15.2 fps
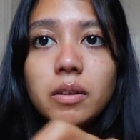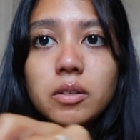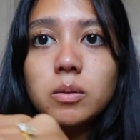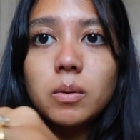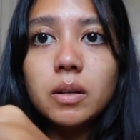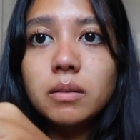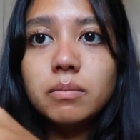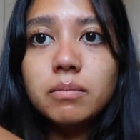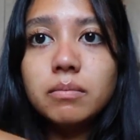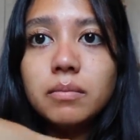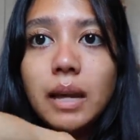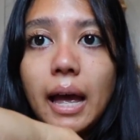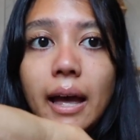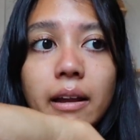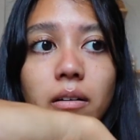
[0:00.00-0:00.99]
this one
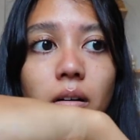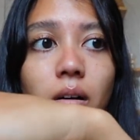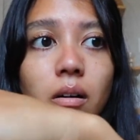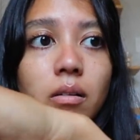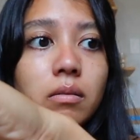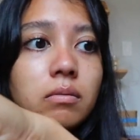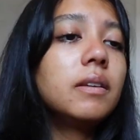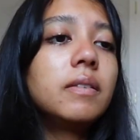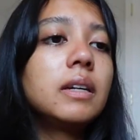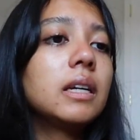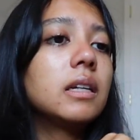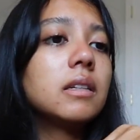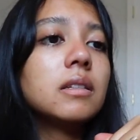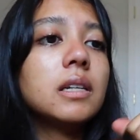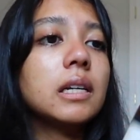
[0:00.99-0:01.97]
at all. Giving
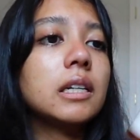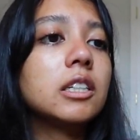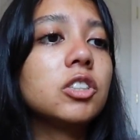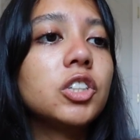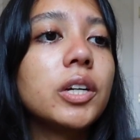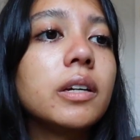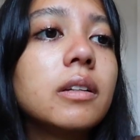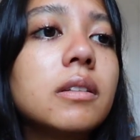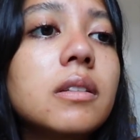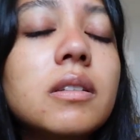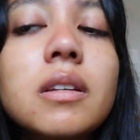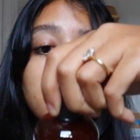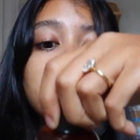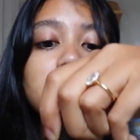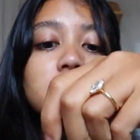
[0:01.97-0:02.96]
it a second chance.
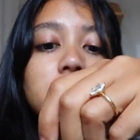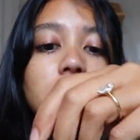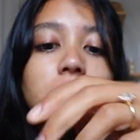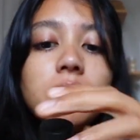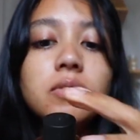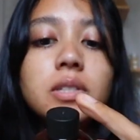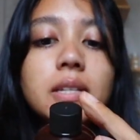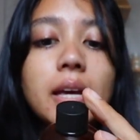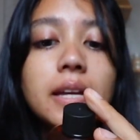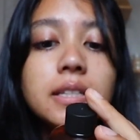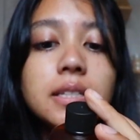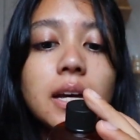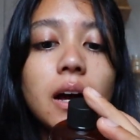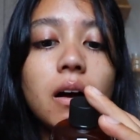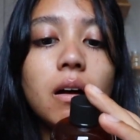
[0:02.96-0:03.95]
Our version of
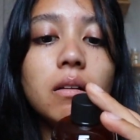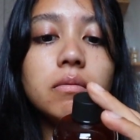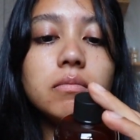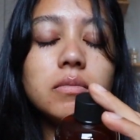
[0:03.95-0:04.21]
Santal